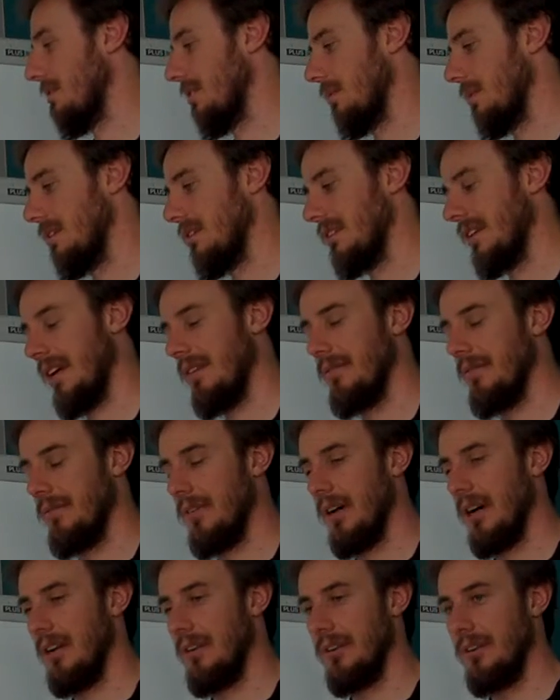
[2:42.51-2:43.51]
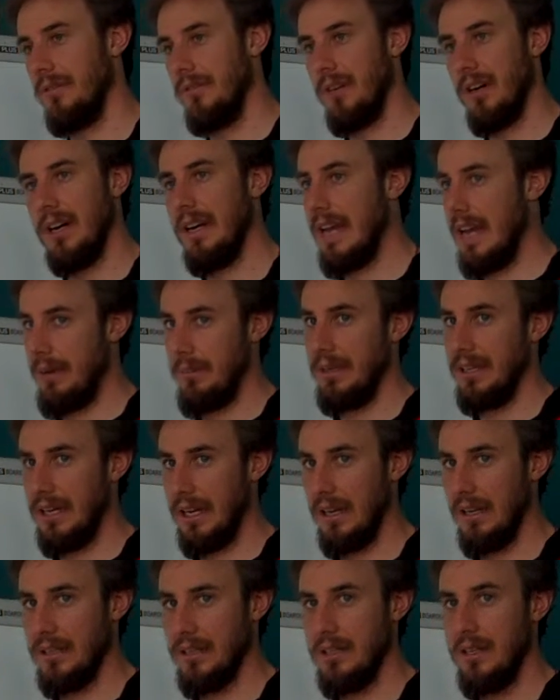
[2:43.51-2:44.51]
So when you save the file, you define how many
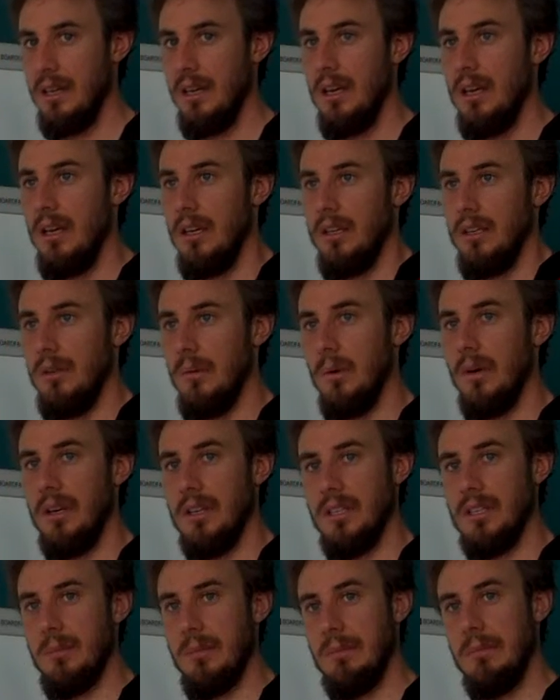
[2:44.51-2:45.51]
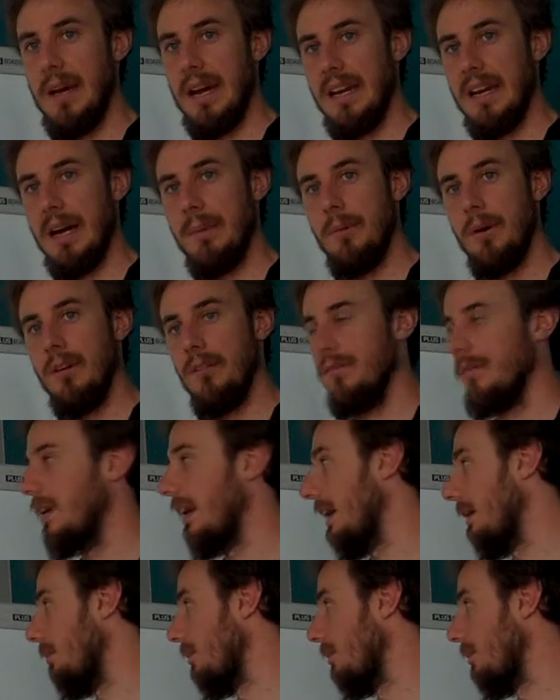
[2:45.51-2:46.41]
colours you want it to be made up of,